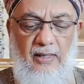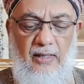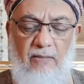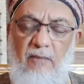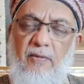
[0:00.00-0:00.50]

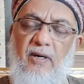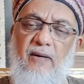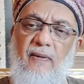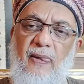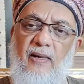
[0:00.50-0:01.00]

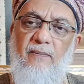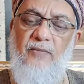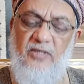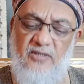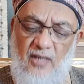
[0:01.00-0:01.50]
Remember,
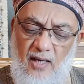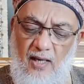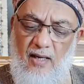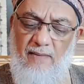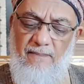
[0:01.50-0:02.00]
this
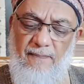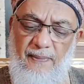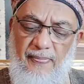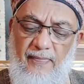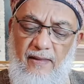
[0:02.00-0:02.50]
Salah
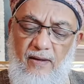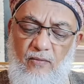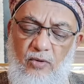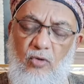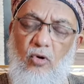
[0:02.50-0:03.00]

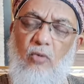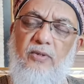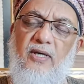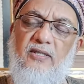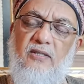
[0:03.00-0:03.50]
will go
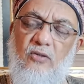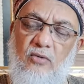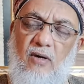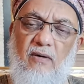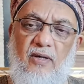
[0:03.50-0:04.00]
with us
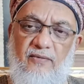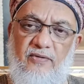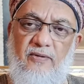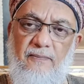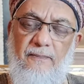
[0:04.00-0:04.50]
into our
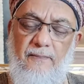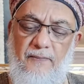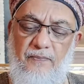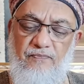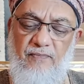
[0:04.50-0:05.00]
graves.
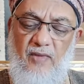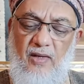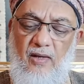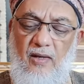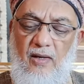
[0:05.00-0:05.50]

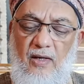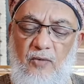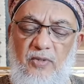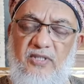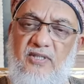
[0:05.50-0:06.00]

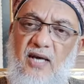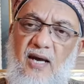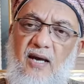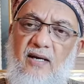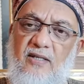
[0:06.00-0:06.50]
It will
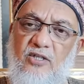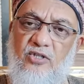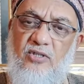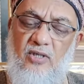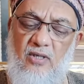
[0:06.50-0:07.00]
stand as a
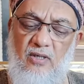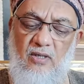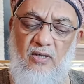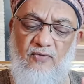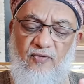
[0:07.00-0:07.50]

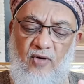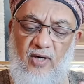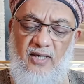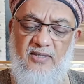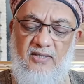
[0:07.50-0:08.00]
shield
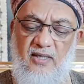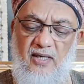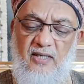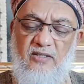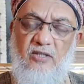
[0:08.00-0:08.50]
for us
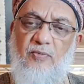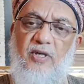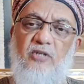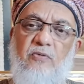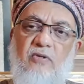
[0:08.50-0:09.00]
against the
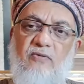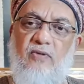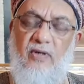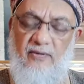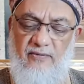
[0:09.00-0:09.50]
punishment of
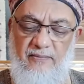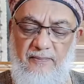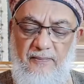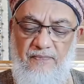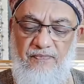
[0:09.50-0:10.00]
the grave.
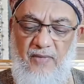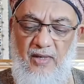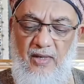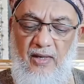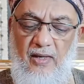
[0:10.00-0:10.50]

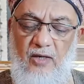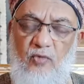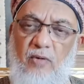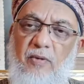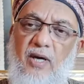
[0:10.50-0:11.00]

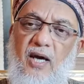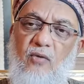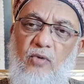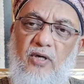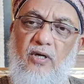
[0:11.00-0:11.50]
It will be
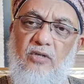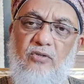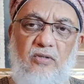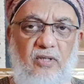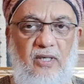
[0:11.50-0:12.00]
our
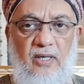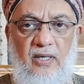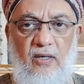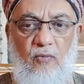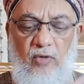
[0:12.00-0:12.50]
witness on the
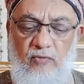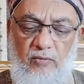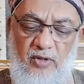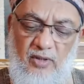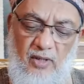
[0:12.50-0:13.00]
day when
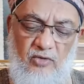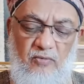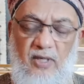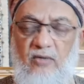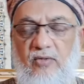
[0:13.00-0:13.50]
we meet Allah
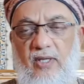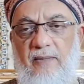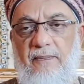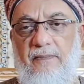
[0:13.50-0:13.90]
subhanahu wa ta'ala.